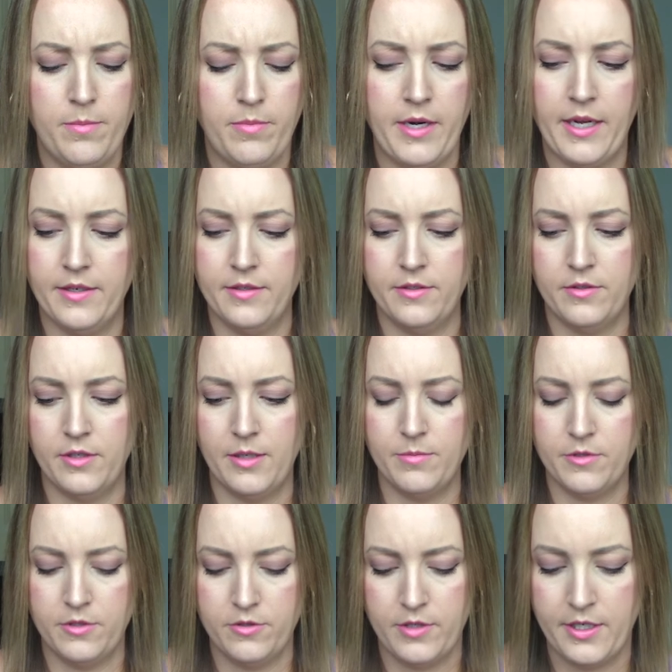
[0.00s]
brand. Sorry, I'm
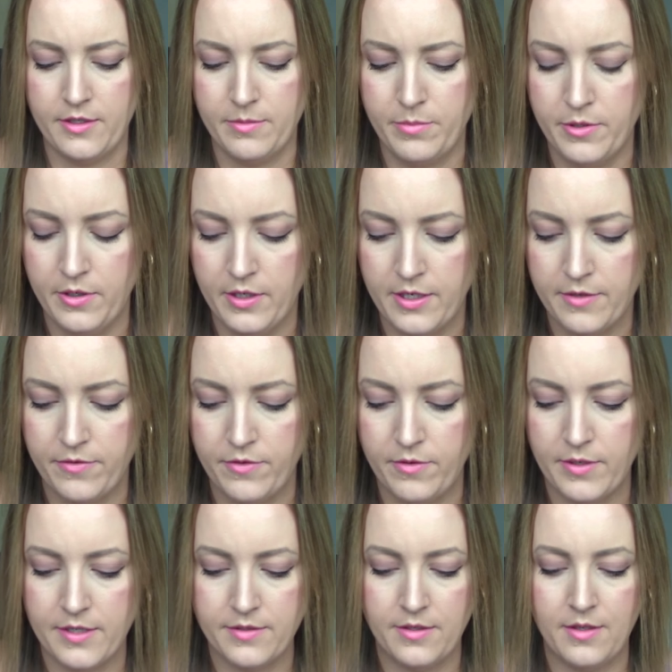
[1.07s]
just trying to pull off the
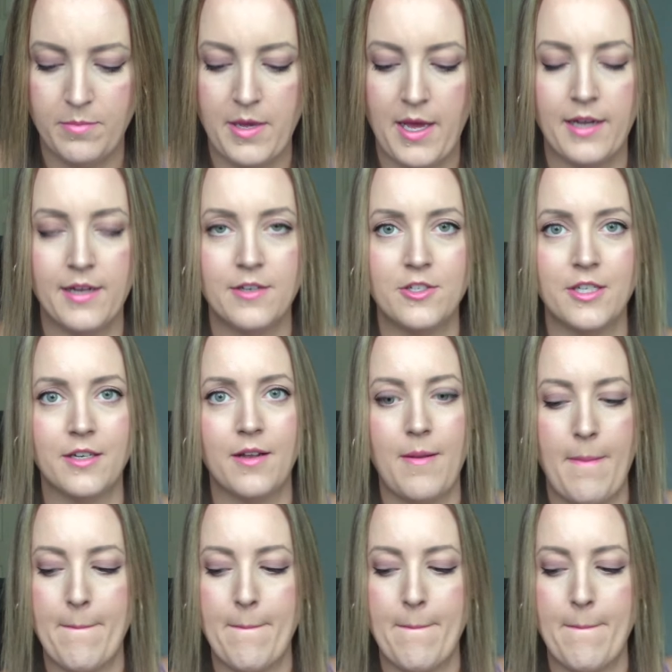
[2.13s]
rest of the packaging.